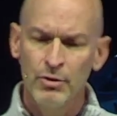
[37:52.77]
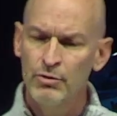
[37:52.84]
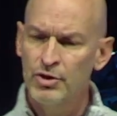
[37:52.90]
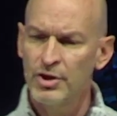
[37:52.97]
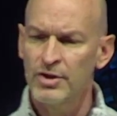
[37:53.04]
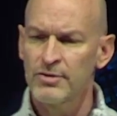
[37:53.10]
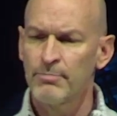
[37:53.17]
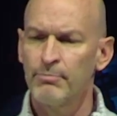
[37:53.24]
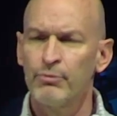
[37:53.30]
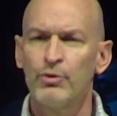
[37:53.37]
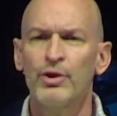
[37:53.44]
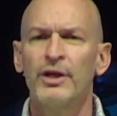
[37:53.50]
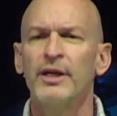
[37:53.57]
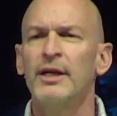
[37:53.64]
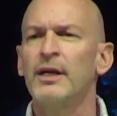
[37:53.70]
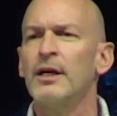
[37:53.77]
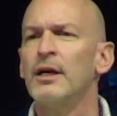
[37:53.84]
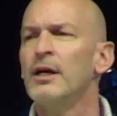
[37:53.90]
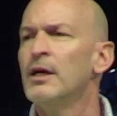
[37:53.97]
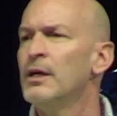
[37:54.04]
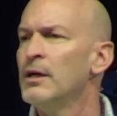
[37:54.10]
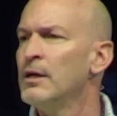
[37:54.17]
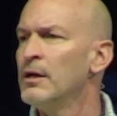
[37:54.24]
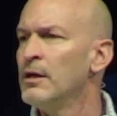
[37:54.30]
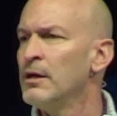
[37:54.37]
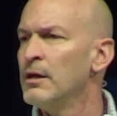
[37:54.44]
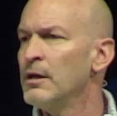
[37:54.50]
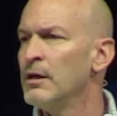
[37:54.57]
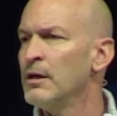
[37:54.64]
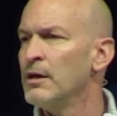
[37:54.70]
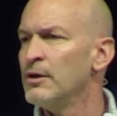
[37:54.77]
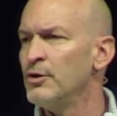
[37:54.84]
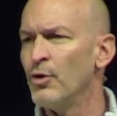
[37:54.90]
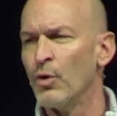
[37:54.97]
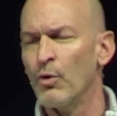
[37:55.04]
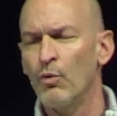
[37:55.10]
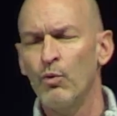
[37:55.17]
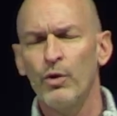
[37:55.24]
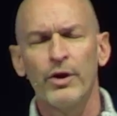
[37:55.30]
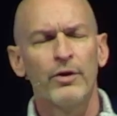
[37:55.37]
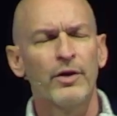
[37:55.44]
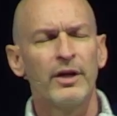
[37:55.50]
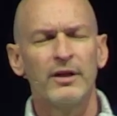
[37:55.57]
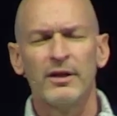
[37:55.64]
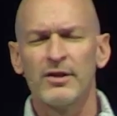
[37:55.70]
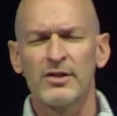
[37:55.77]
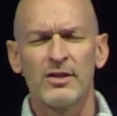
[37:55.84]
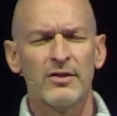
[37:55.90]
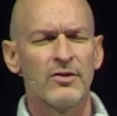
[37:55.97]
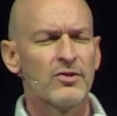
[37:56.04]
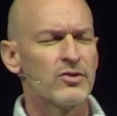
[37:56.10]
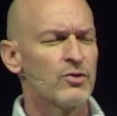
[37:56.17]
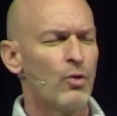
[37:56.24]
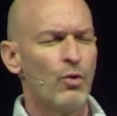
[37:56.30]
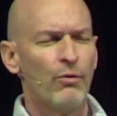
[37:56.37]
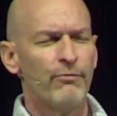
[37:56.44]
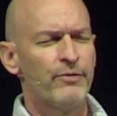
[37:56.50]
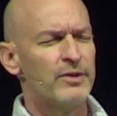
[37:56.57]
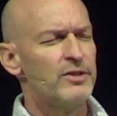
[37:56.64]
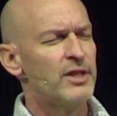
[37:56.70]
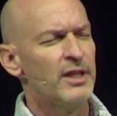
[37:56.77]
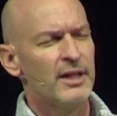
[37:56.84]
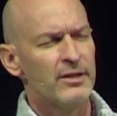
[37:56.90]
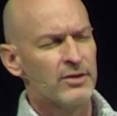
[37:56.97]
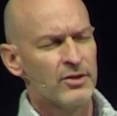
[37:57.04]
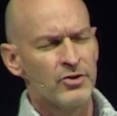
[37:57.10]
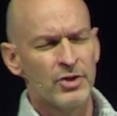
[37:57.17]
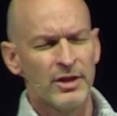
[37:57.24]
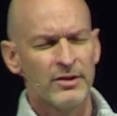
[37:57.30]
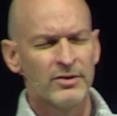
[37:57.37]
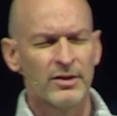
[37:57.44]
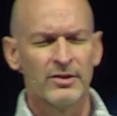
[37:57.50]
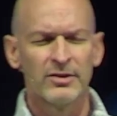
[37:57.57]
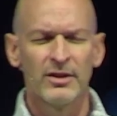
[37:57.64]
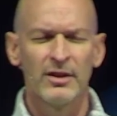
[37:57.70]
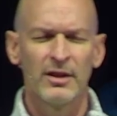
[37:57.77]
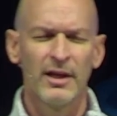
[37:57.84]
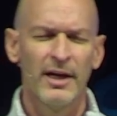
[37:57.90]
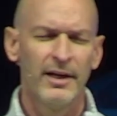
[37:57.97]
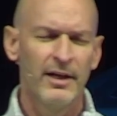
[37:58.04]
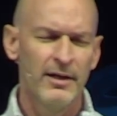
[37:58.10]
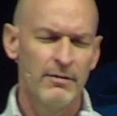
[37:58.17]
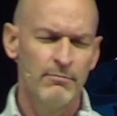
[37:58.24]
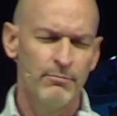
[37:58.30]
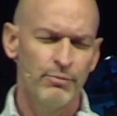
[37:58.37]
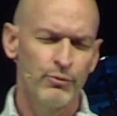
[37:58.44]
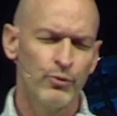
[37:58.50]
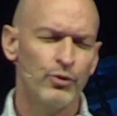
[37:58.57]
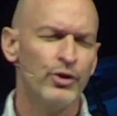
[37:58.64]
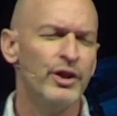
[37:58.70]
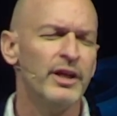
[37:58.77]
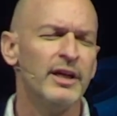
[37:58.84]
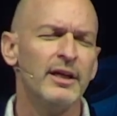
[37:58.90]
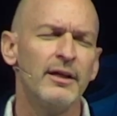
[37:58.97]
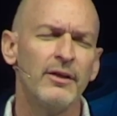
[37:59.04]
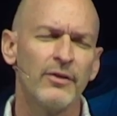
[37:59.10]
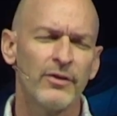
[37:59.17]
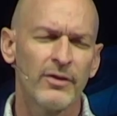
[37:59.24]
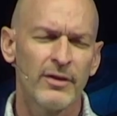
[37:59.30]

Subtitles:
You just bring your weariness and soul fatigue to Jesus and let him breathe